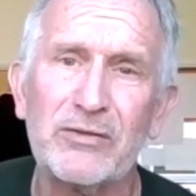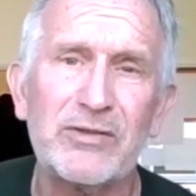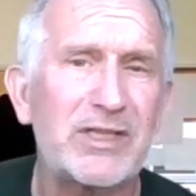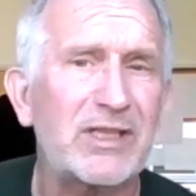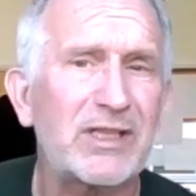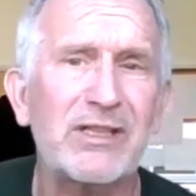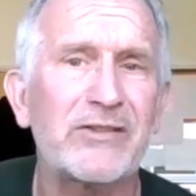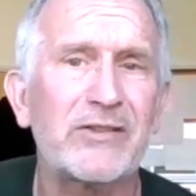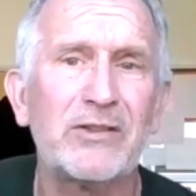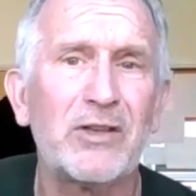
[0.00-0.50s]
She
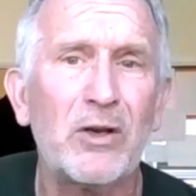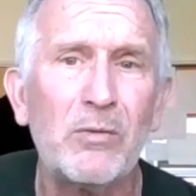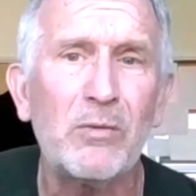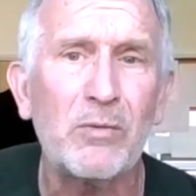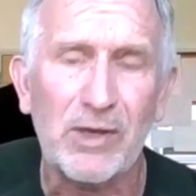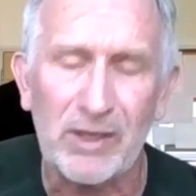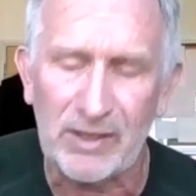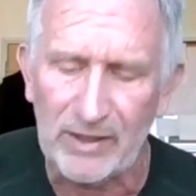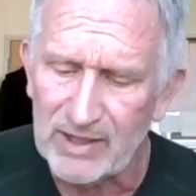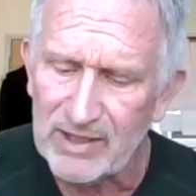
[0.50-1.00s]
doesn't know
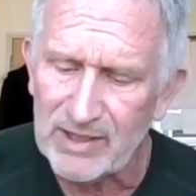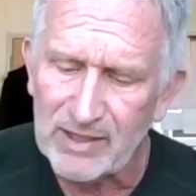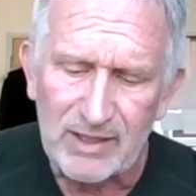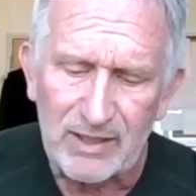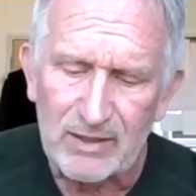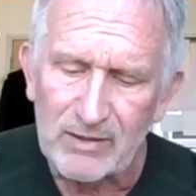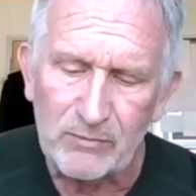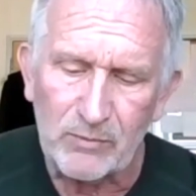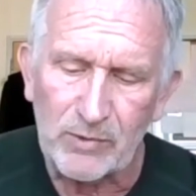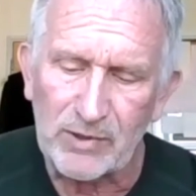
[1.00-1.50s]

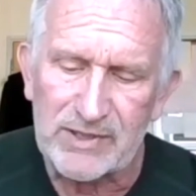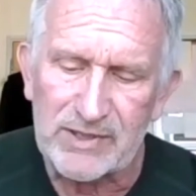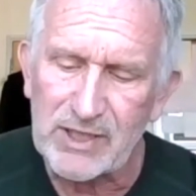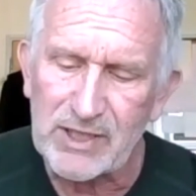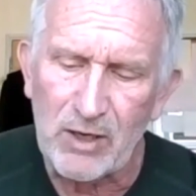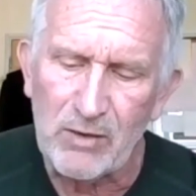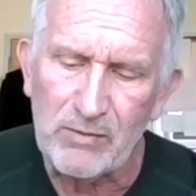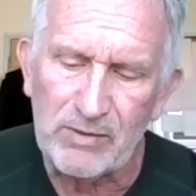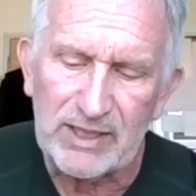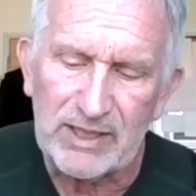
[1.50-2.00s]
where he's
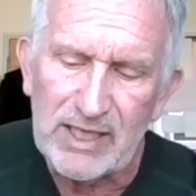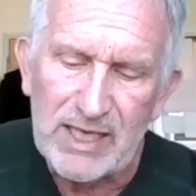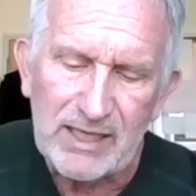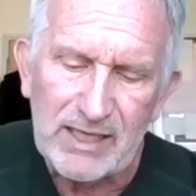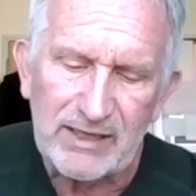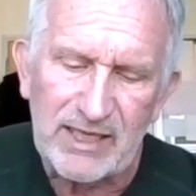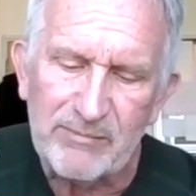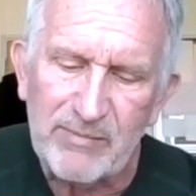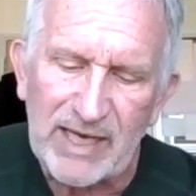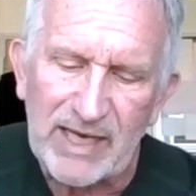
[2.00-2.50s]
going.
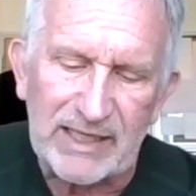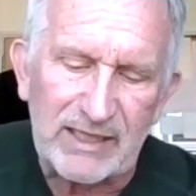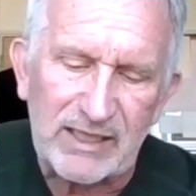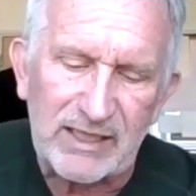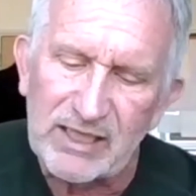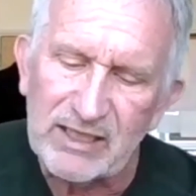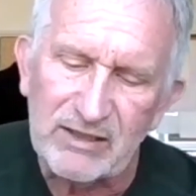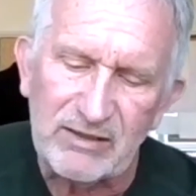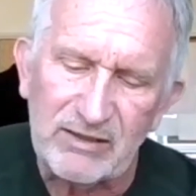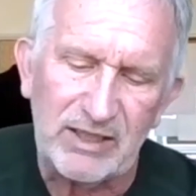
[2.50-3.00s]
They might
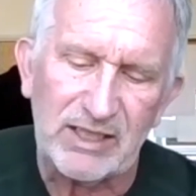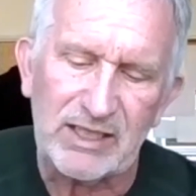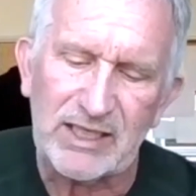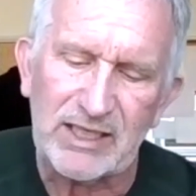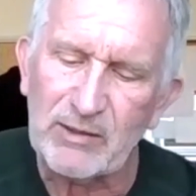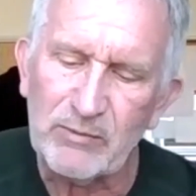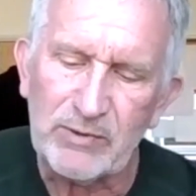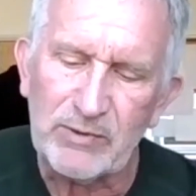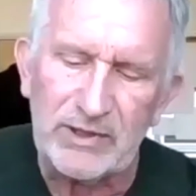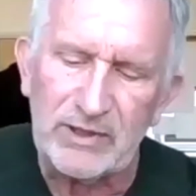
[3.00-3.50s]
kill you and
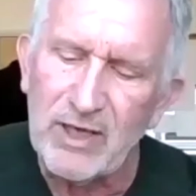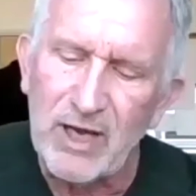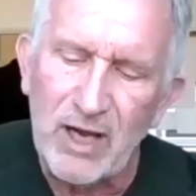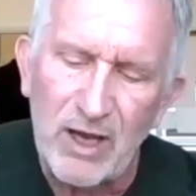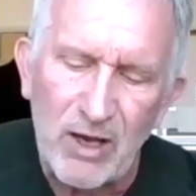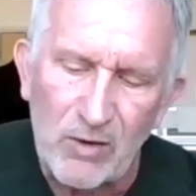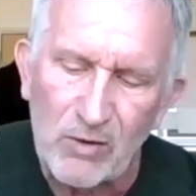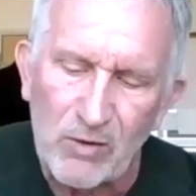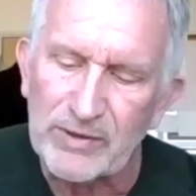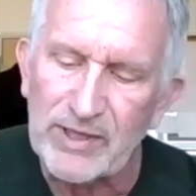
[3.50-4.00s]
I wouldn't
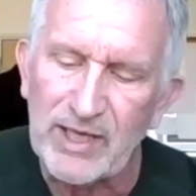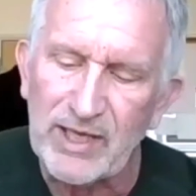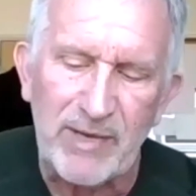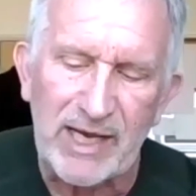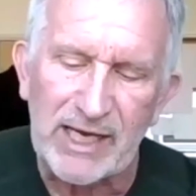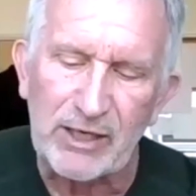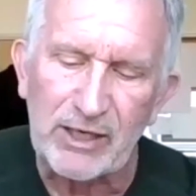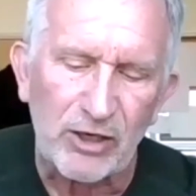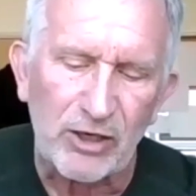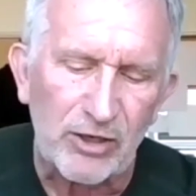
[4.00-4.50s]
know. They
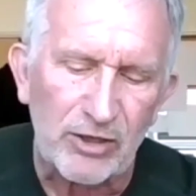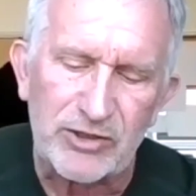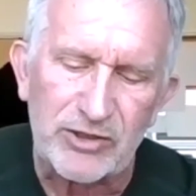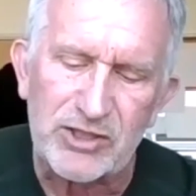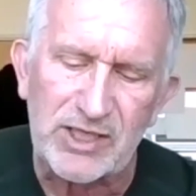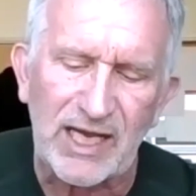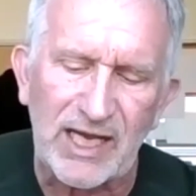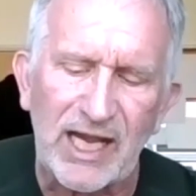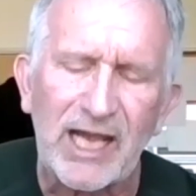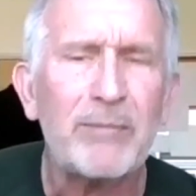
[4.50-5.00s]
might hurt
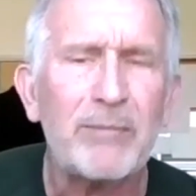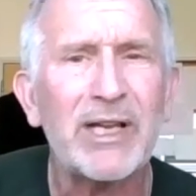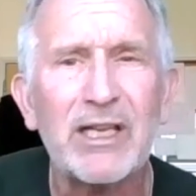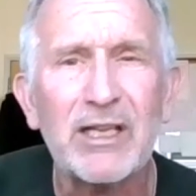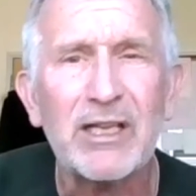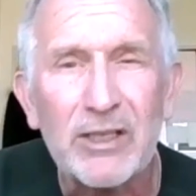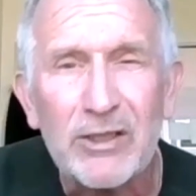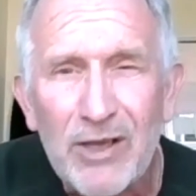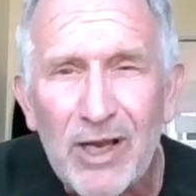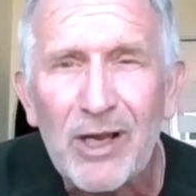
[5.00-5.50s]
you. How am I
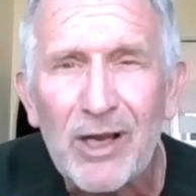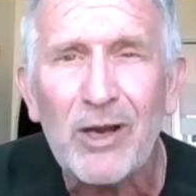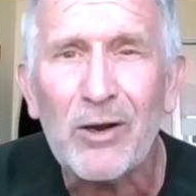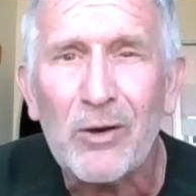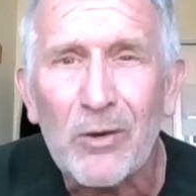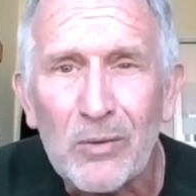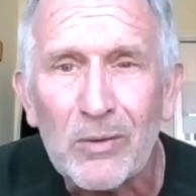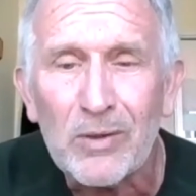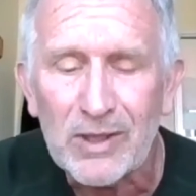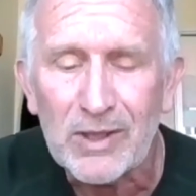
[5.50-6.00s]
going to
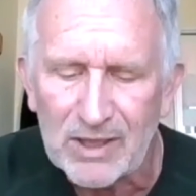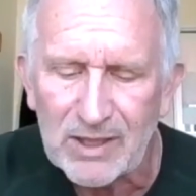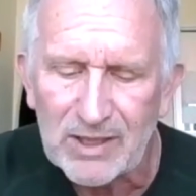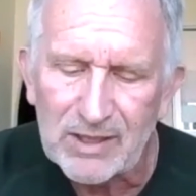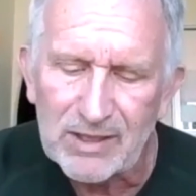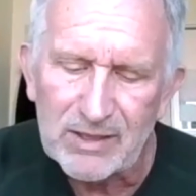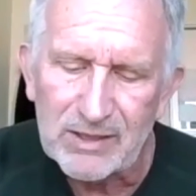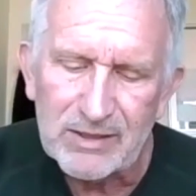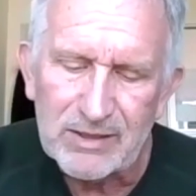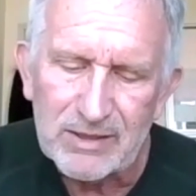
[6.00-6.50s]
know?
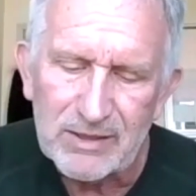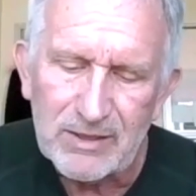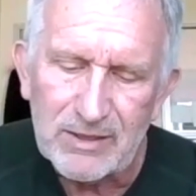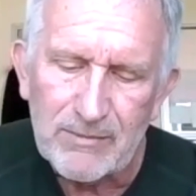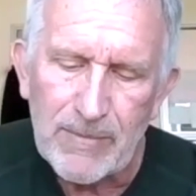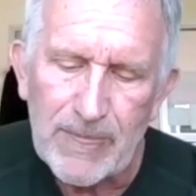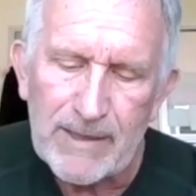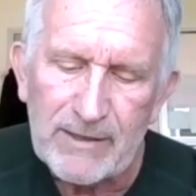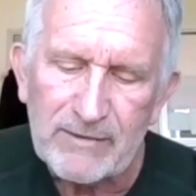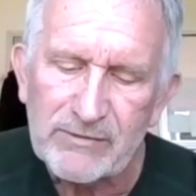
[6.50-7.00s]

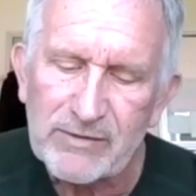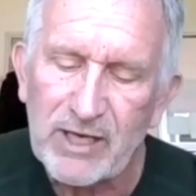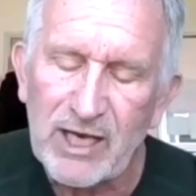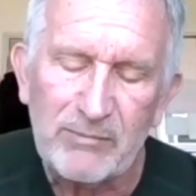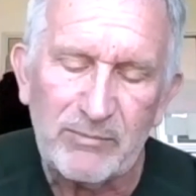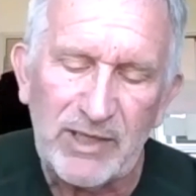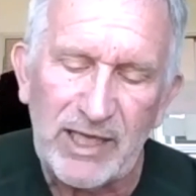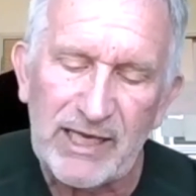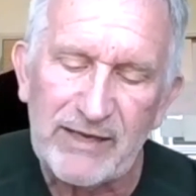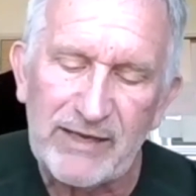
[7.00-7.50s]

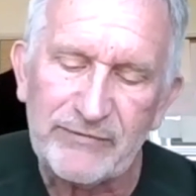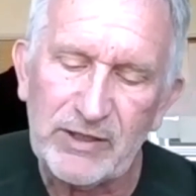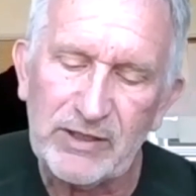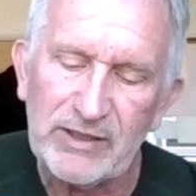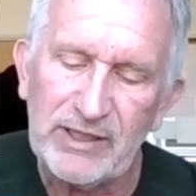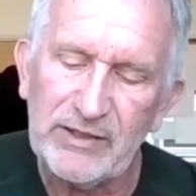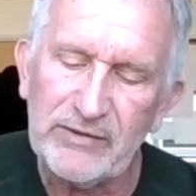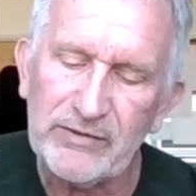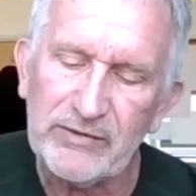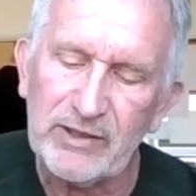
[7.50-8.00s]
Tom laughed
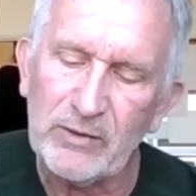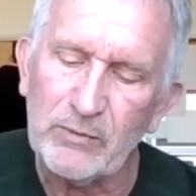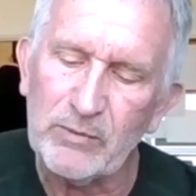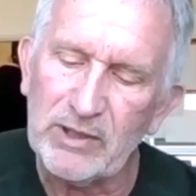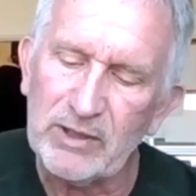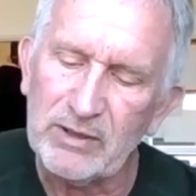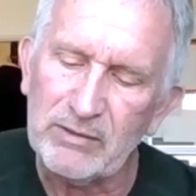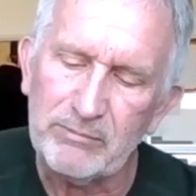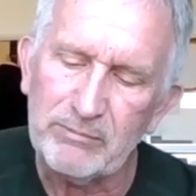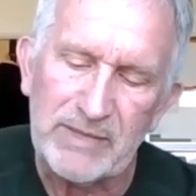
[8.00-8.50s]
uneasily.
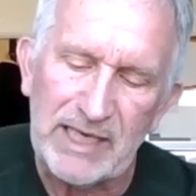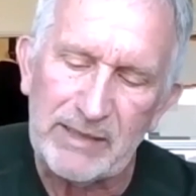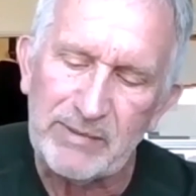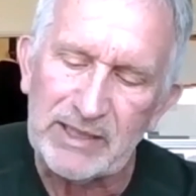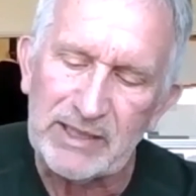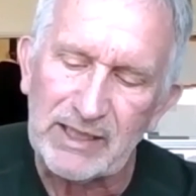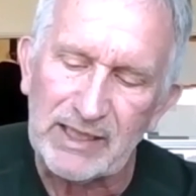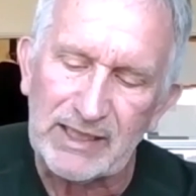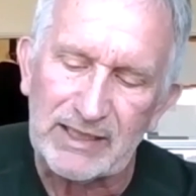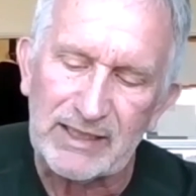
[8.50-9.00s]
Well,
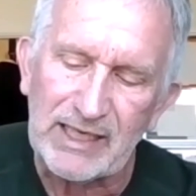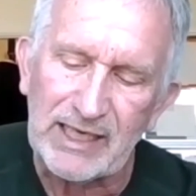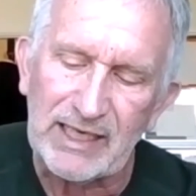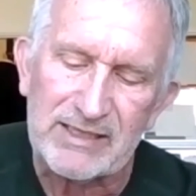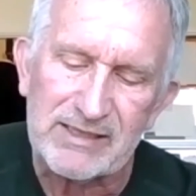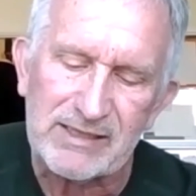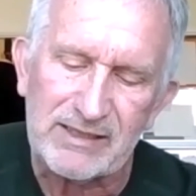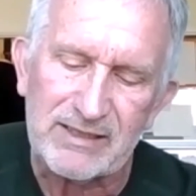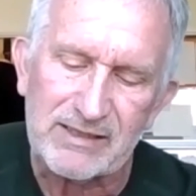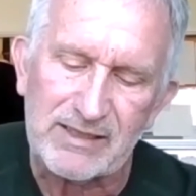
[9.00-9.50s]
maybe like
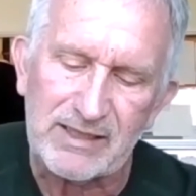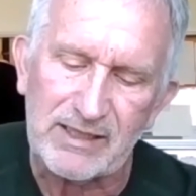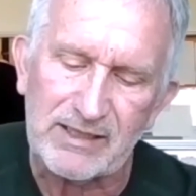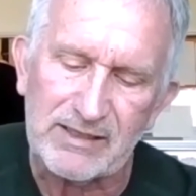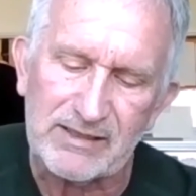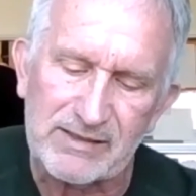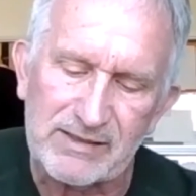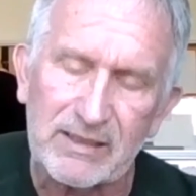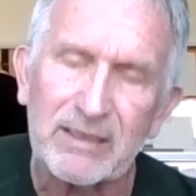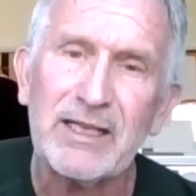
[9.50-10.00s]
Casey
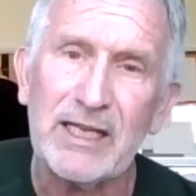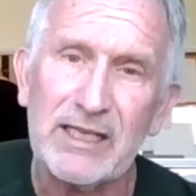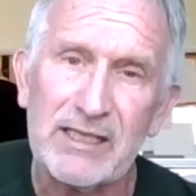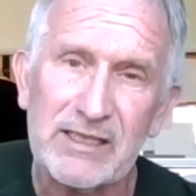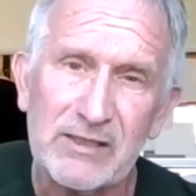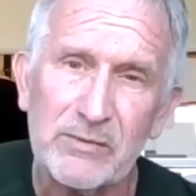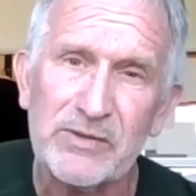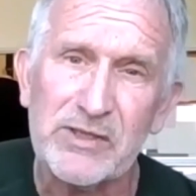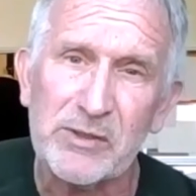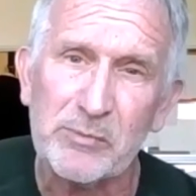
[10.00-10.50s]
says,
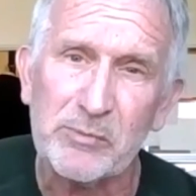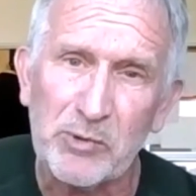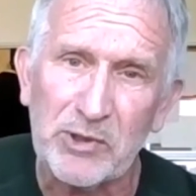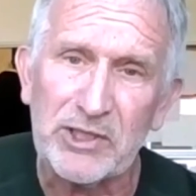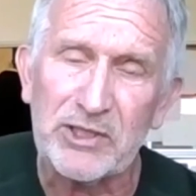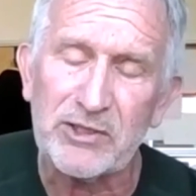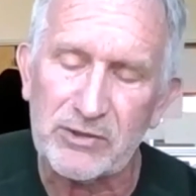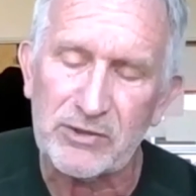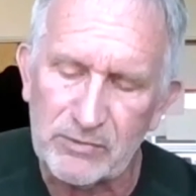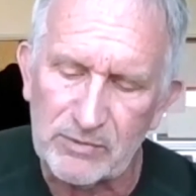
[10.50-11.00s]
Casey was the
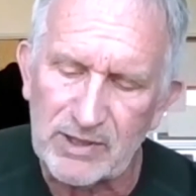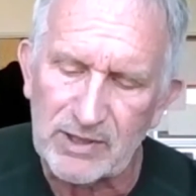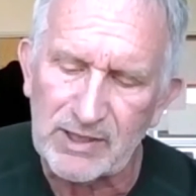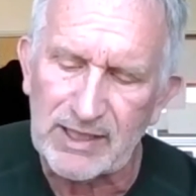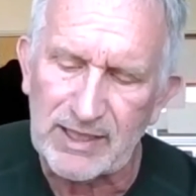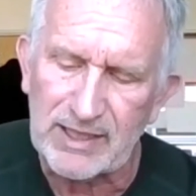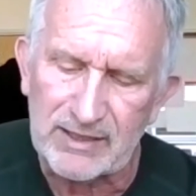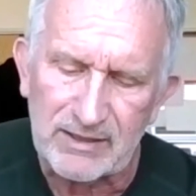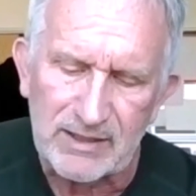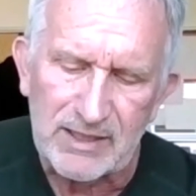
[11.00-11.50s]
preacher who
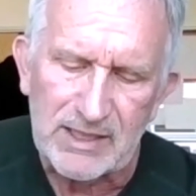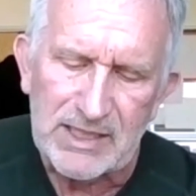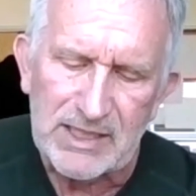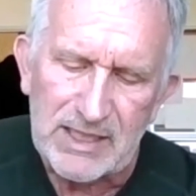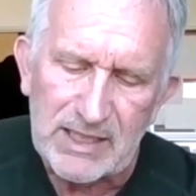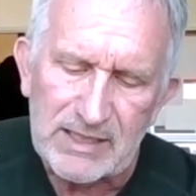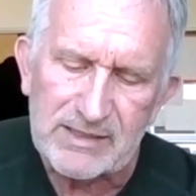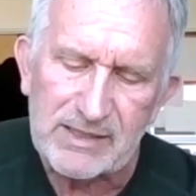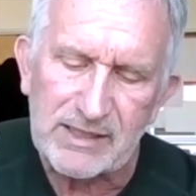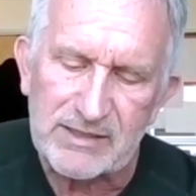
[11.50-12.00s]
died,
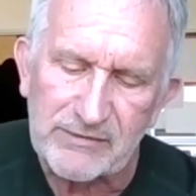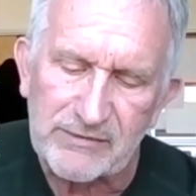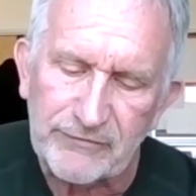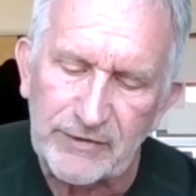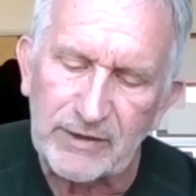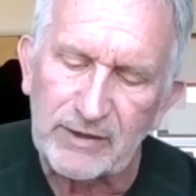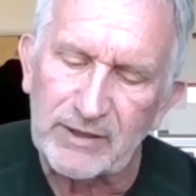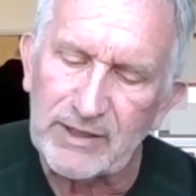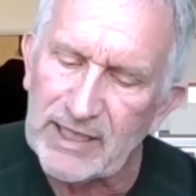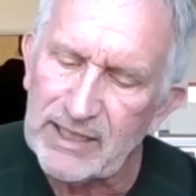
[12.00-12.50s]
says the
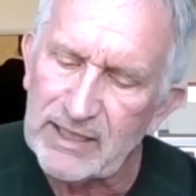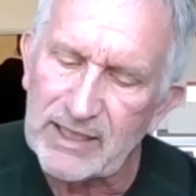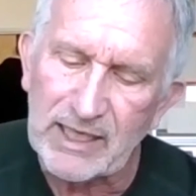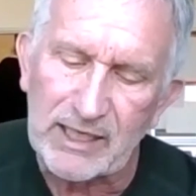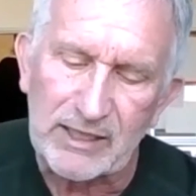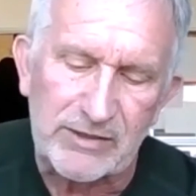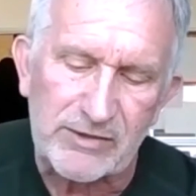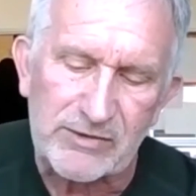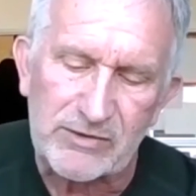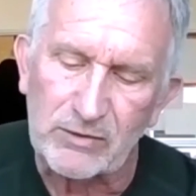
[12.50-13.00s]
fella ain't
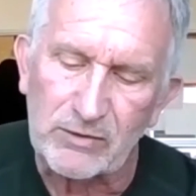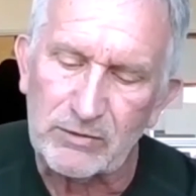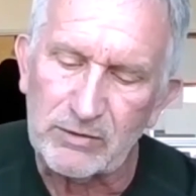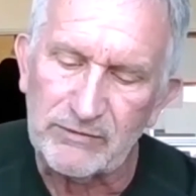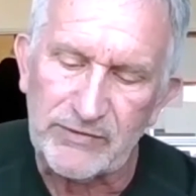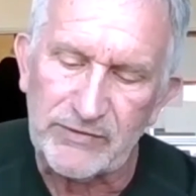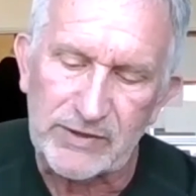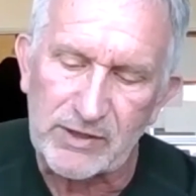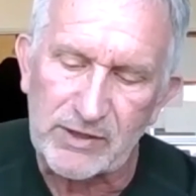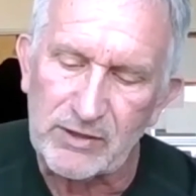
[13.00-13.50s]
got a soul
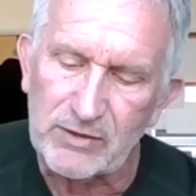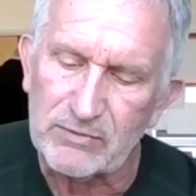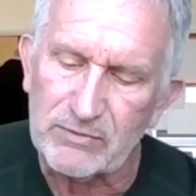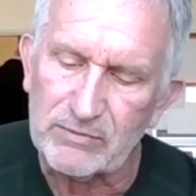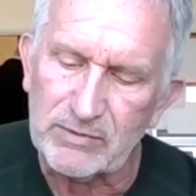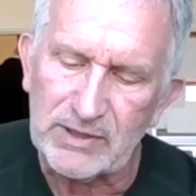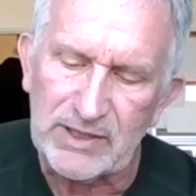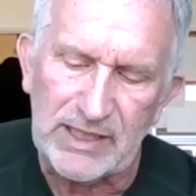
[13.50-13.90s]
of his own.